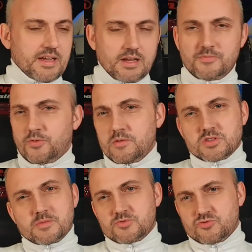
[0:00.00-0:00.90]
And I thought it was
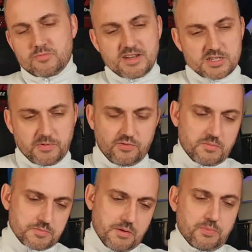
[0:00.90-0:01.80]
a tremendous
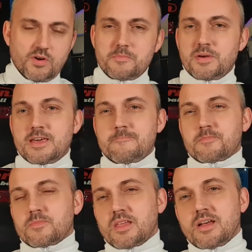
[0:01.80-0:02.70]
performance. My point being,
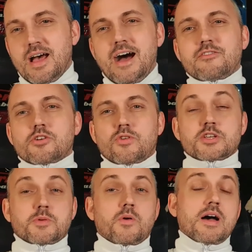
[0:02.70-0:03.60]
Aaron
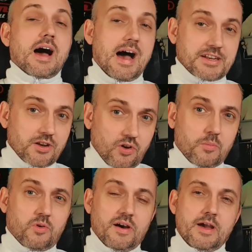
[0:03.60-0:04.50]
Cresswell had a lot
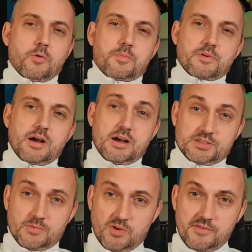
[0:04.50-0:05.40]
more help uh,
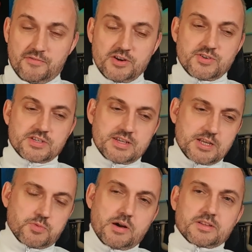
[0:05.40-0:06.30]
than Ryan Fredericks, and
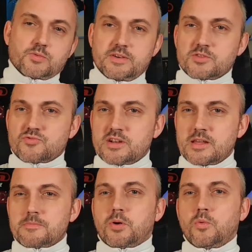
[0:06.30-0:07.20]
that's why I thought it was really
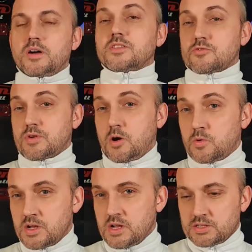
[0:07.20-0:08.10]
important, the
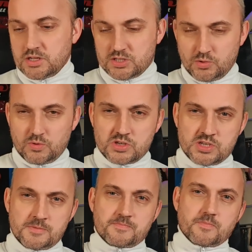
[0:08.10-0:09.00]
role that
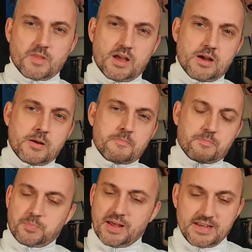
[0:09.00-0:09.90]
Dawson um,
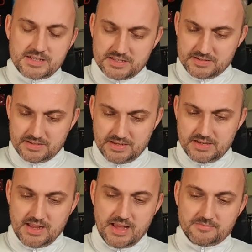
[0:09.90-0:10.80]
played
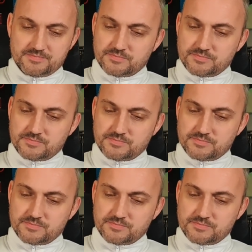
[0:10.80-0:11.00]
in that.